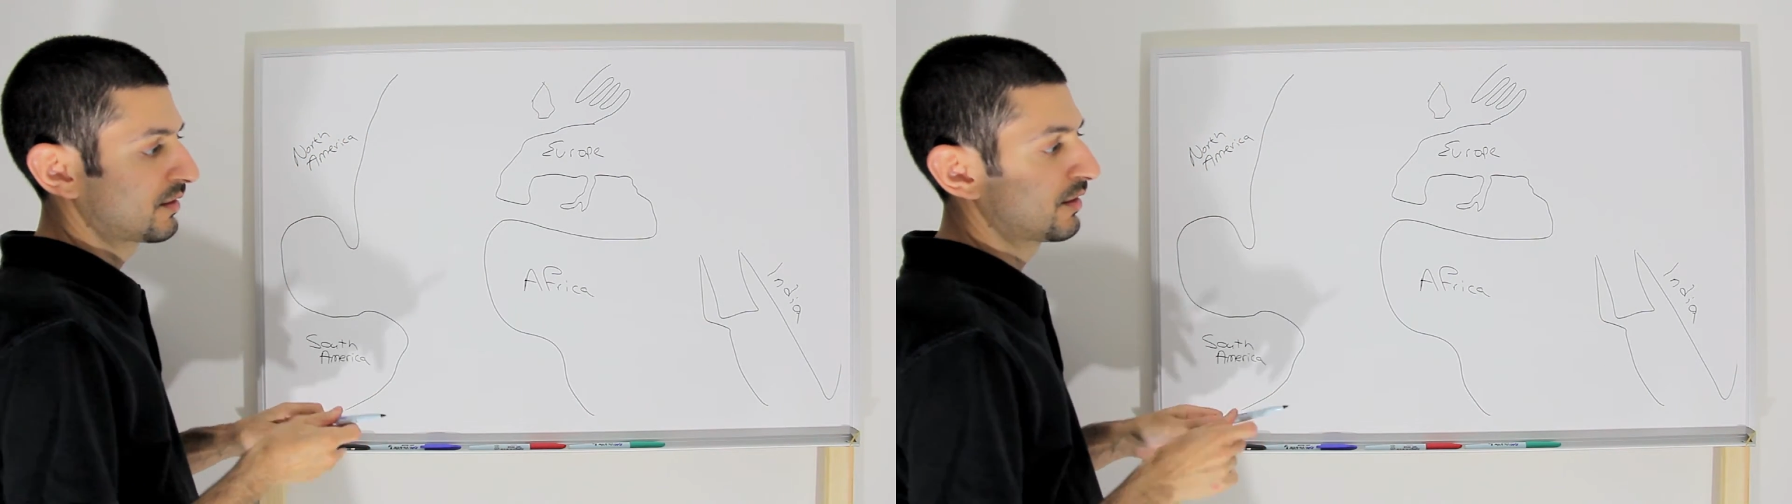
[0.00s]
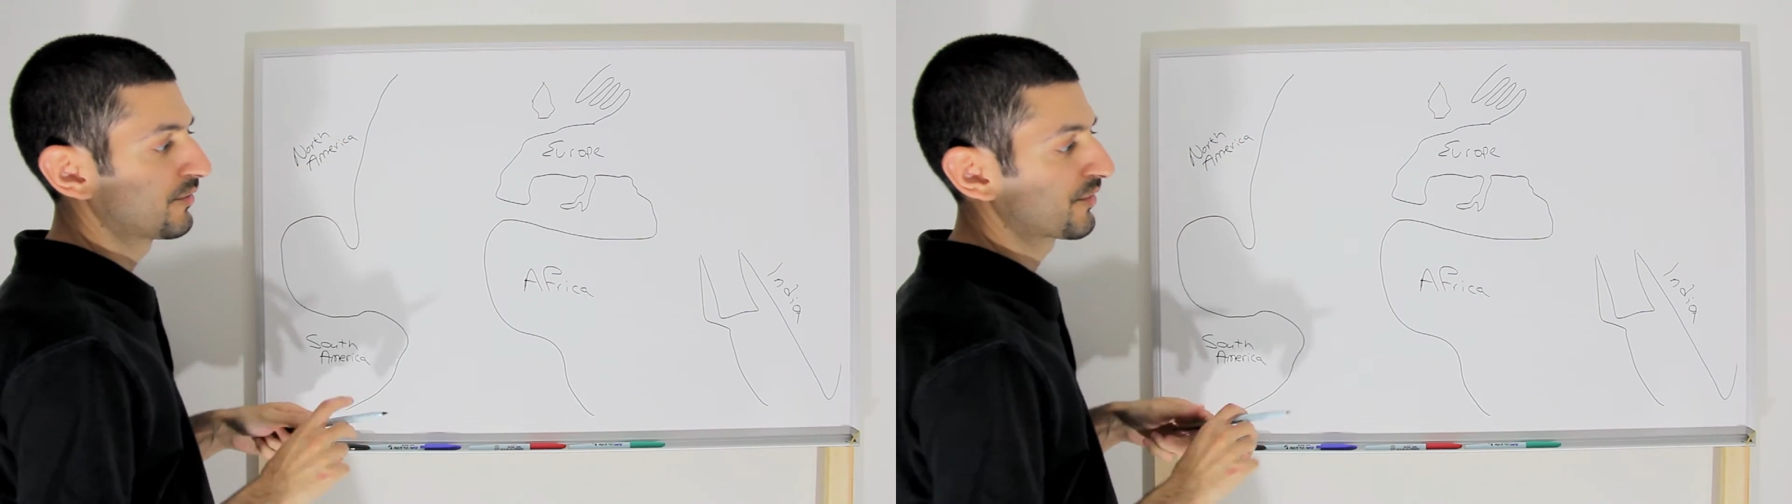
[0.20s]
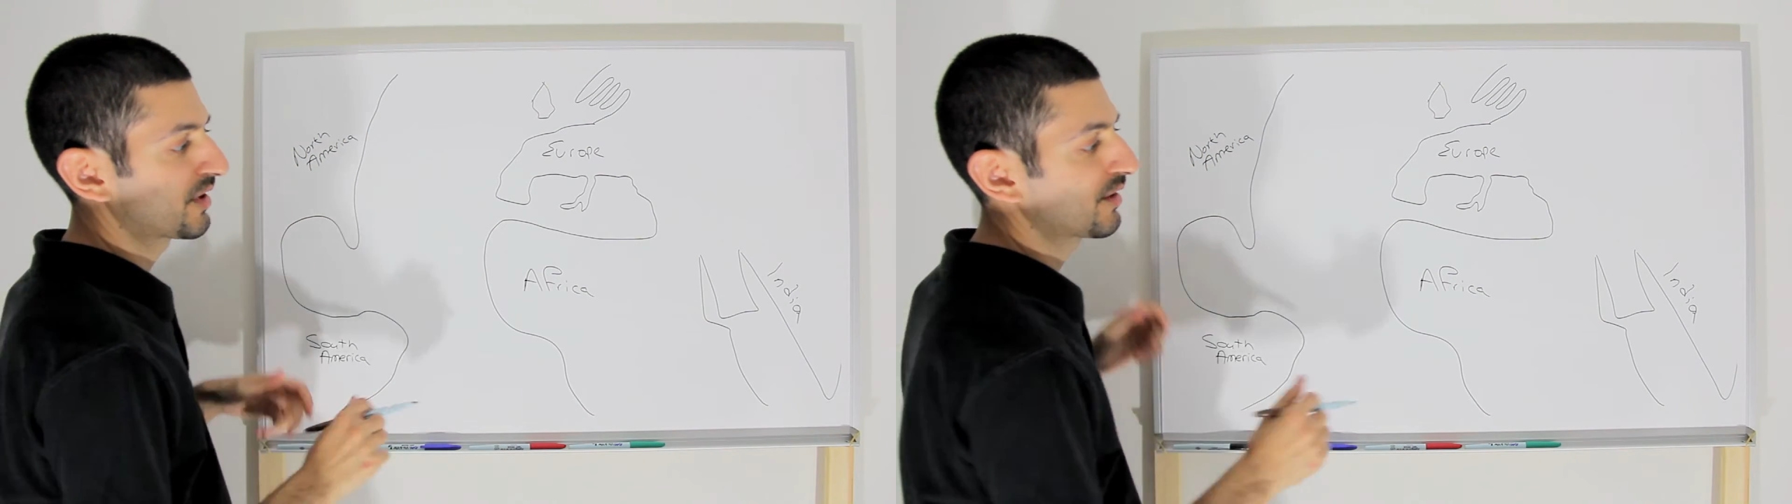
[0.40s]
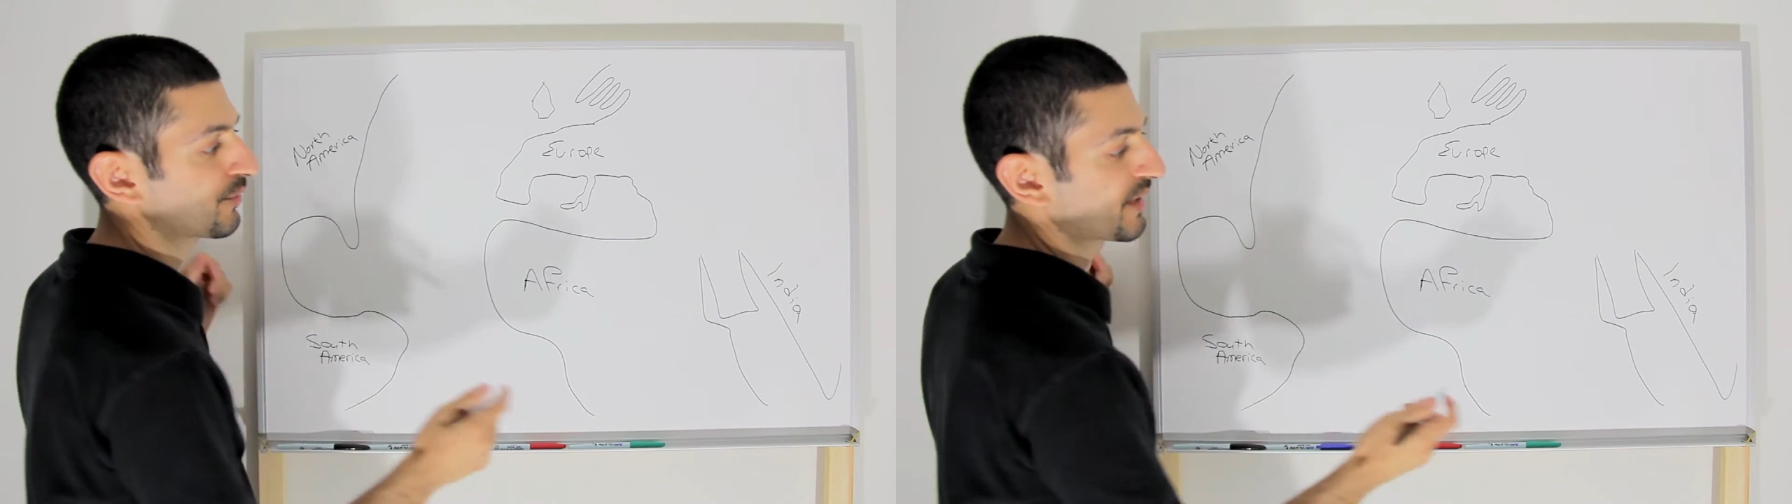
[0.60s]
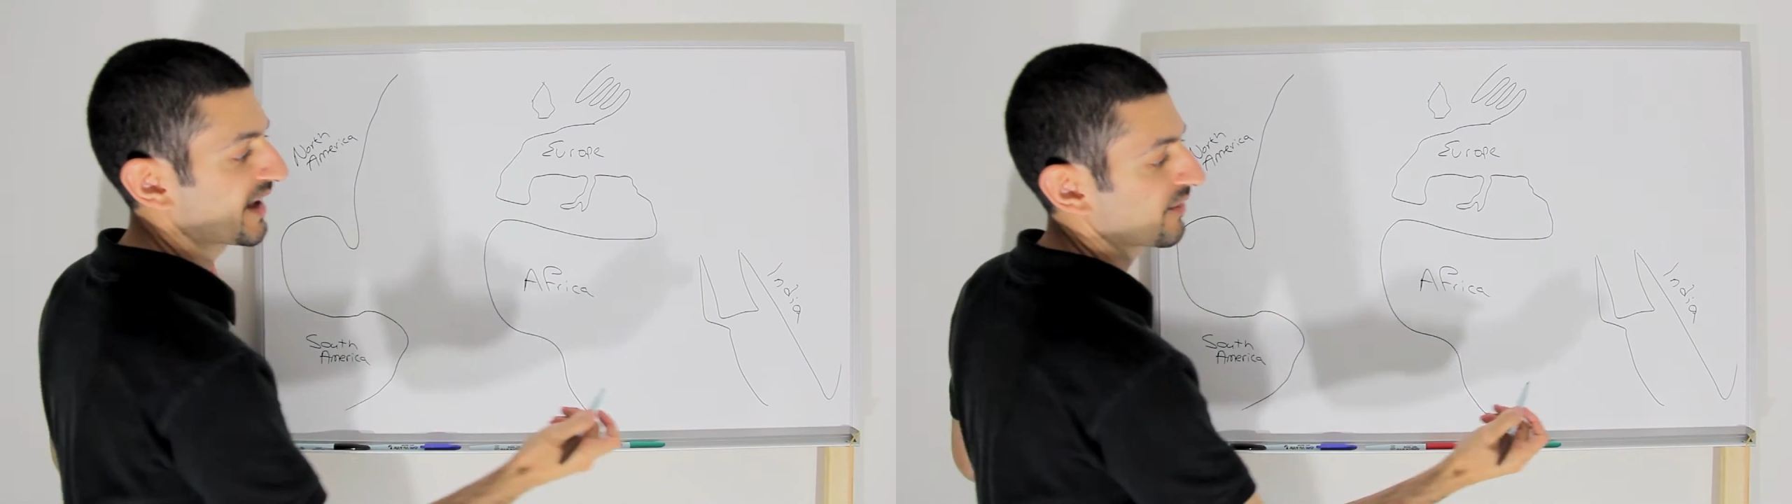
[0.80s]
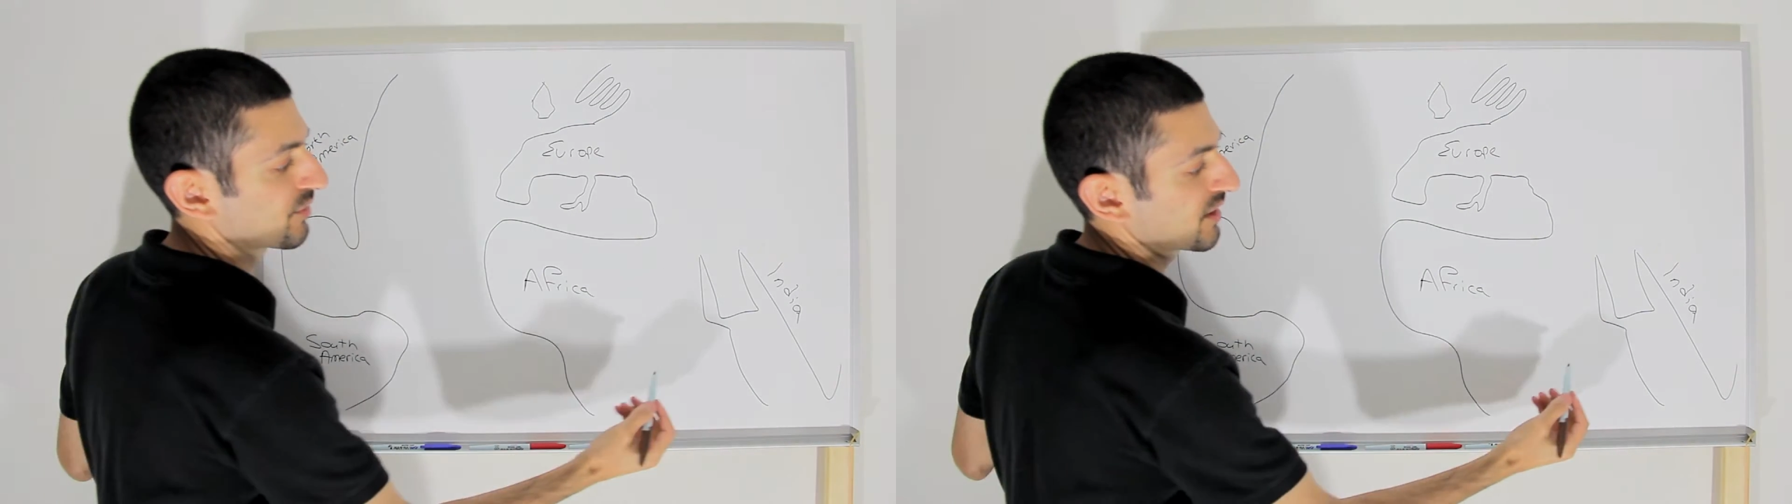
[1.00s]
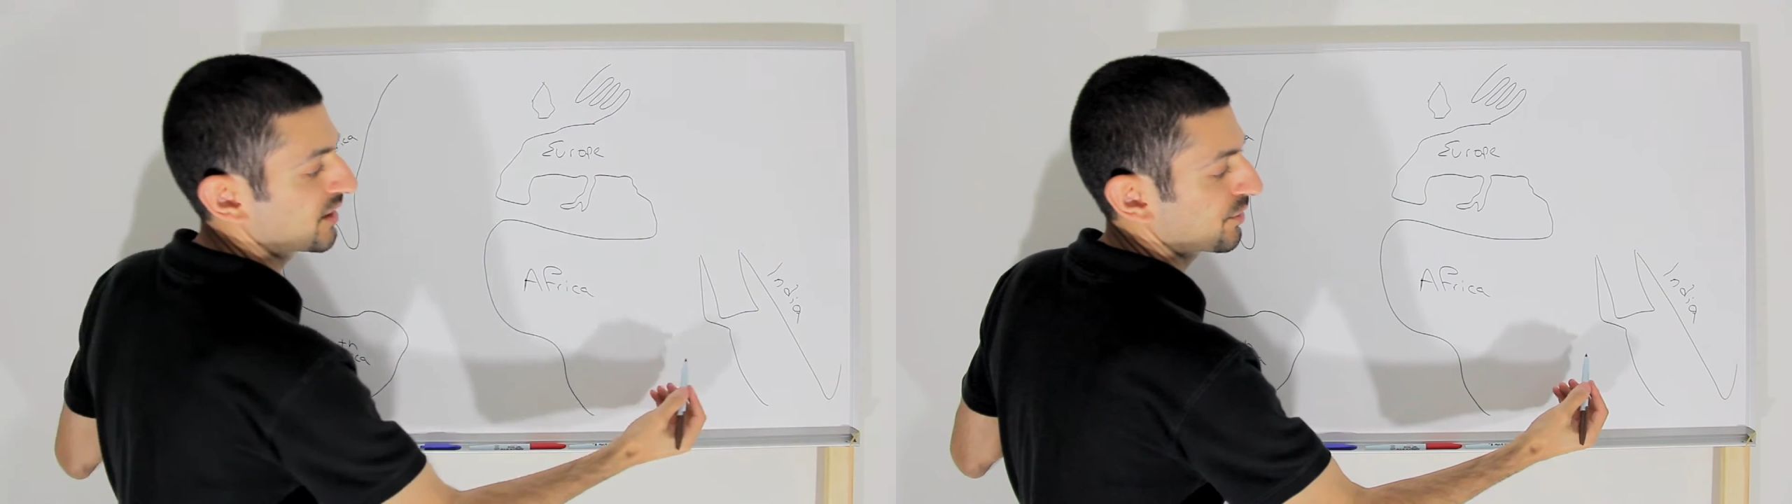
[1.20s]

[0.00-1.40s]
Over here we have the